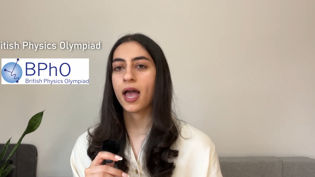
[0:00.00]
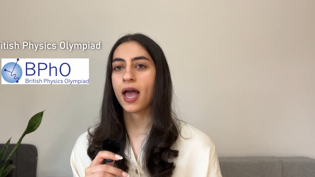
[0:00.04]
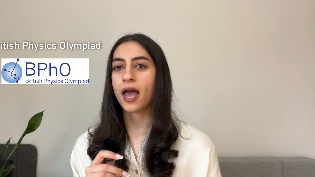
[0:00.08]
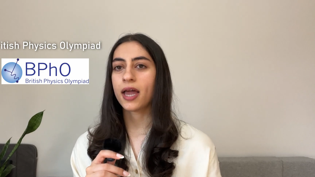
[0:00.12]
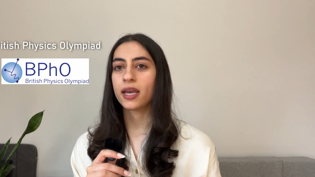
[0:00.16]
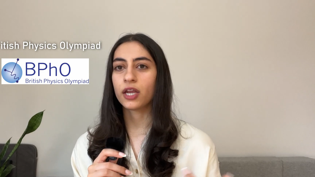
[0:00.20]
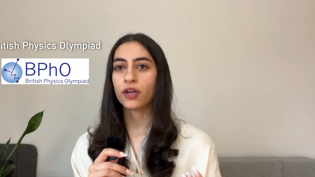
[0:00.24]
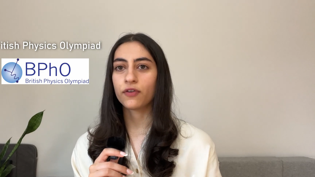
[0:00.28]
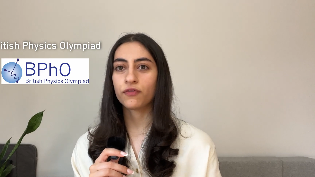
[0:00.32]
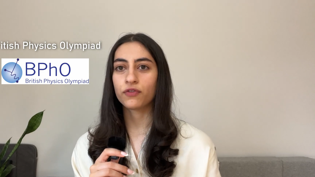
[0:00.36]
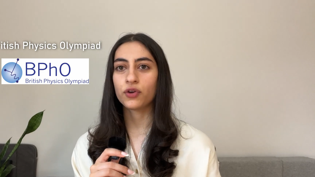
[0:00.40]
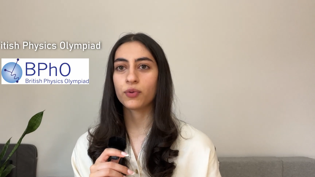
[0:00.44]

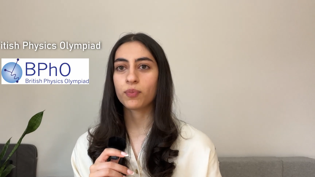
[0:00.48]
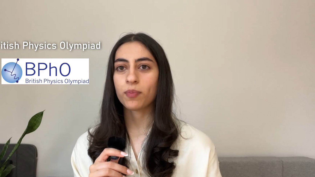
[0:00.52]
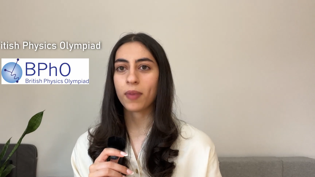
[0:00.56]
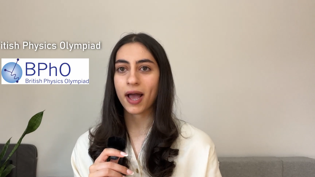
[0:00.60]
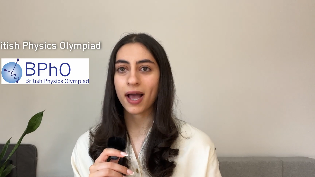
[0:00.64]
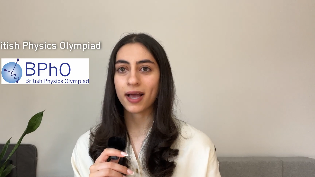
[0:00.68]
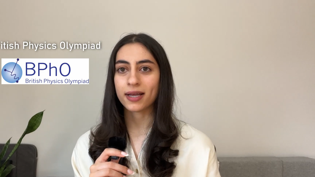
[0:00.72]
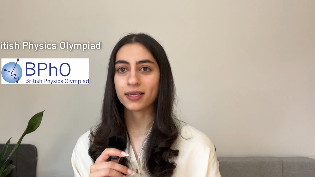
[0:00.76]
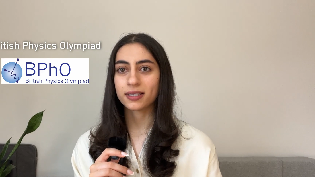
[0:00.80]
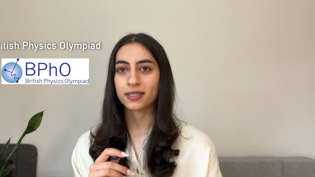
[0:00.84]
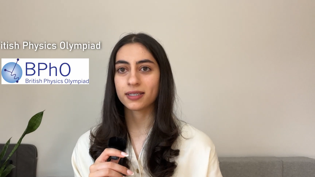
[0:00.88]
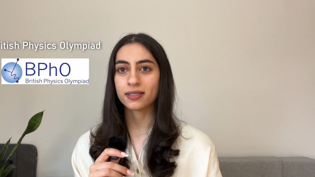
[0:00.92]
and if you
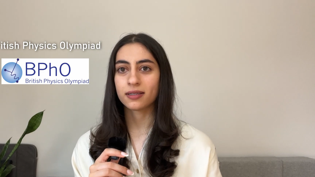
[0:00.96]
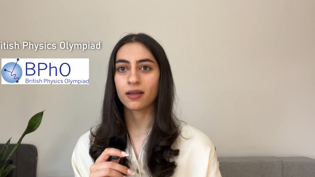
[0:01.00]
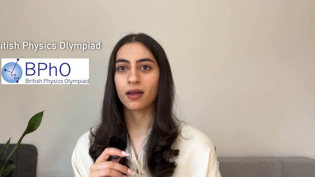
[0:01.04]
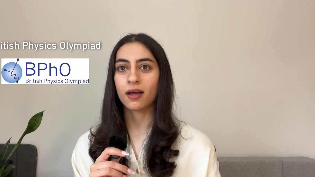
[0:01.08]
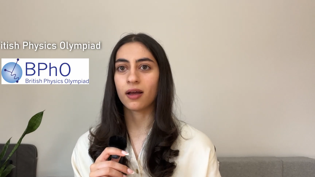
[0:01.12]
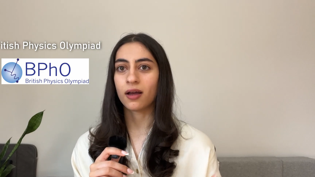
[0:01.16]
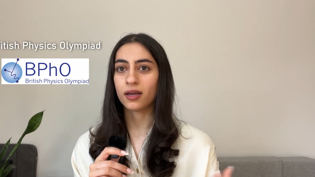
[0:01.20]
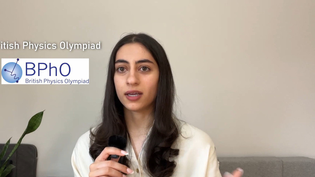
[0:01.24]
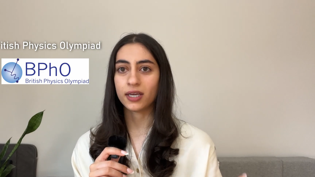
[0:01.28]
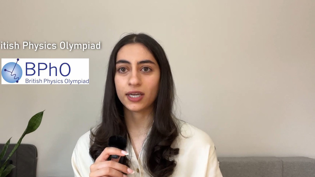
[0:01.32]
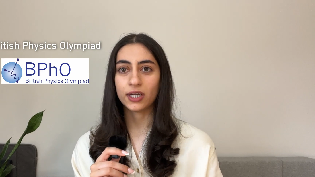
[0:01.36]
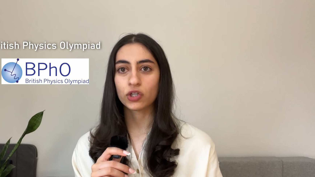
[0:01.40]
pass
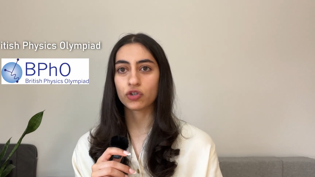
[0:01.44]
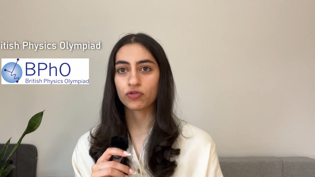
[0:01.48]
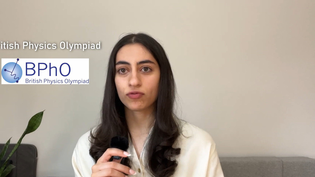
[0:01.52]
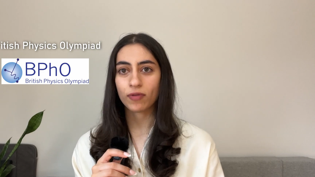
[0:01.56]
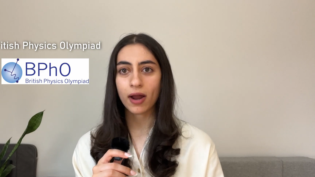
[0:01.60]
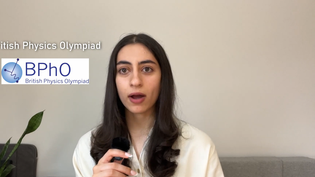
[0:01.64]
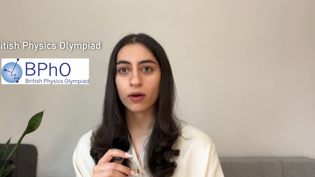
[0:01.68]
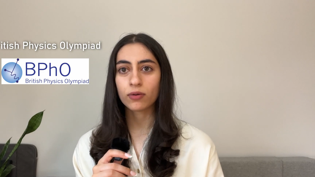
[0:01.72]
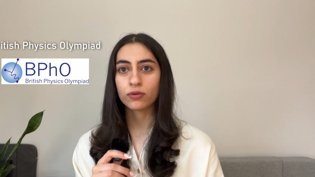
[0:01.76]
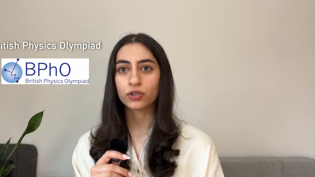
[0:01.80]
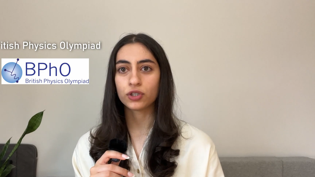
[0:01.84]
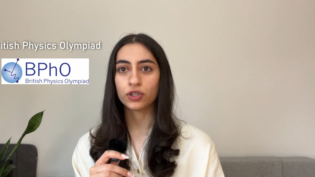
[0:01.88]
uh, each
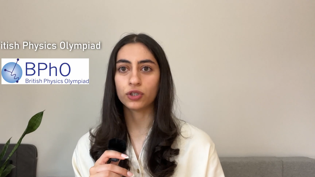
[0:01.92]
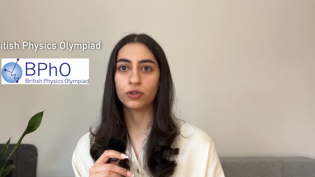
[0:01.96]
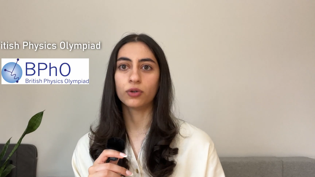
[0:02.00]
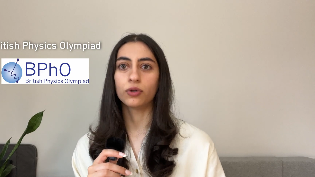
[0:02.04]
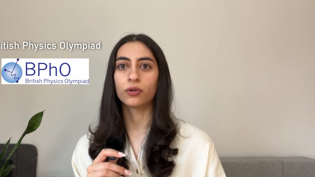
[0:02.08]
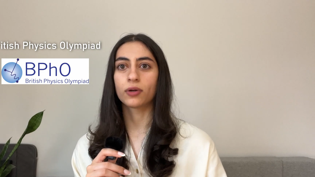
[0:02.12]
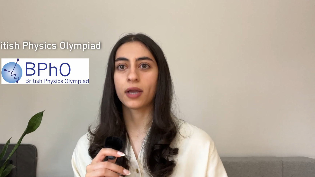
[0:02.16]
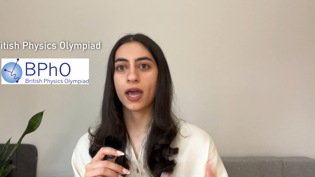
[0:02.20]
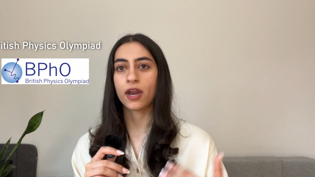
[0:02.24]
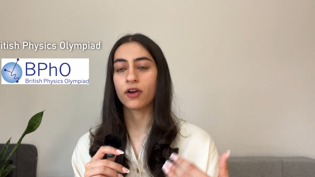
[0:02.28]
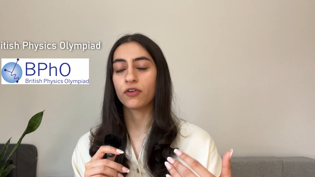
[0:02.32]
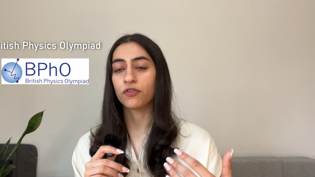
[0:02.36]
round
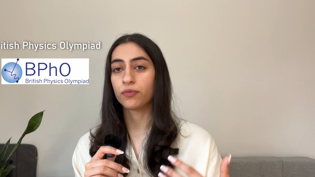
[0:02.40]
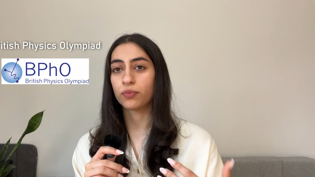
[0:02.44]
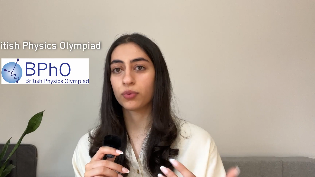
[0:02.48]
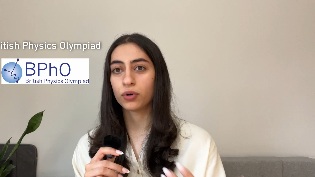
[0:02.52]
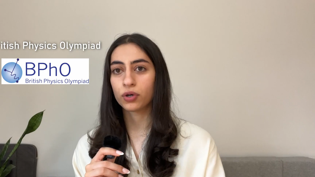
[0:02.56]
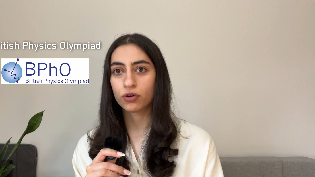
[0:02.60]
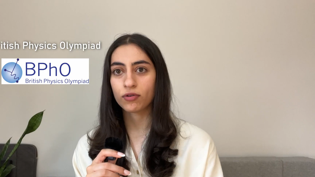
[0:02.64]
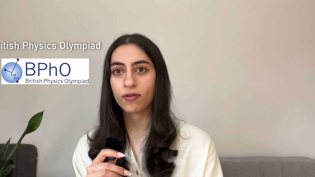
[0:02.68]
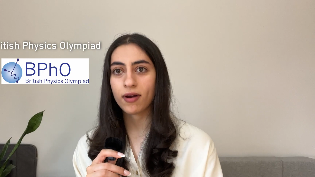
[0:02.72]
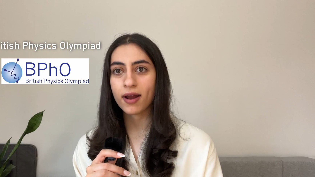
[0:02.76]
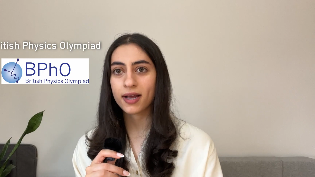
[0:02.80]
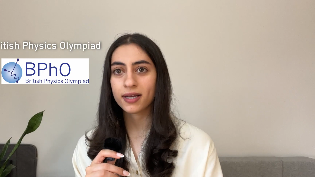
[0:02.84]
you'll kind of
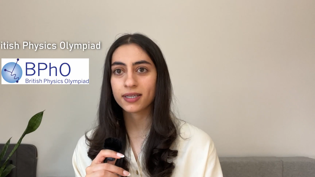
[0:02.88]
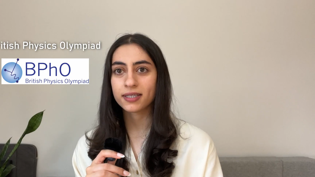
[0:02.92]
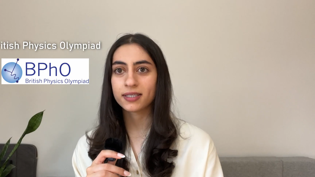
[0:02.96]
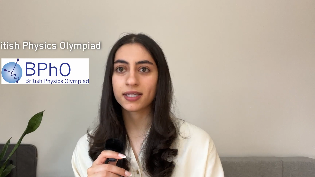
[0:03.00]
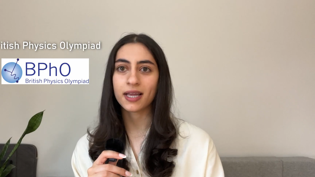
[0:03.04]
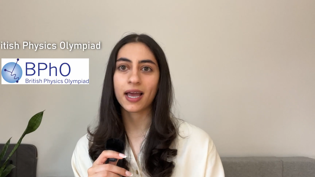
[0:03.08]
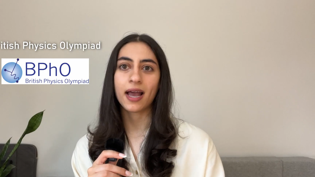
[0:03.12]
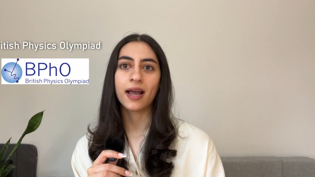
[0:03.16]
progress